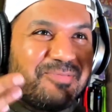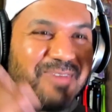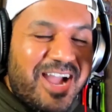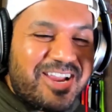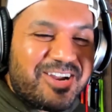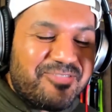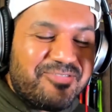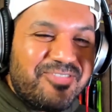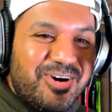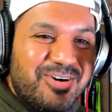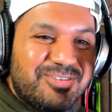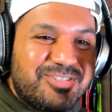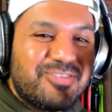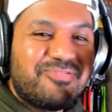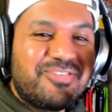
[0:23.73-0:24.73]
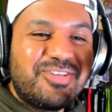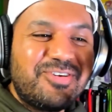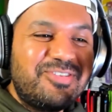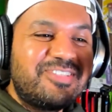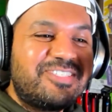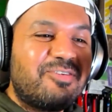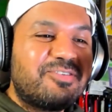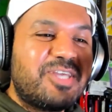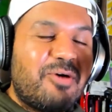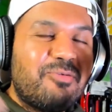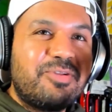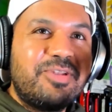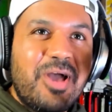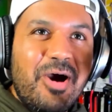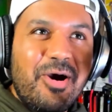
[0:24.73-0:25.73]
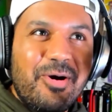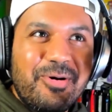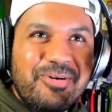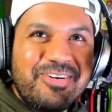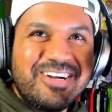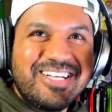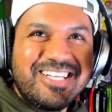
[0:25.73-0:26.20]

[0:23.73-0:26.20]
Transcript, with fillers: microphone. So for those you don't know,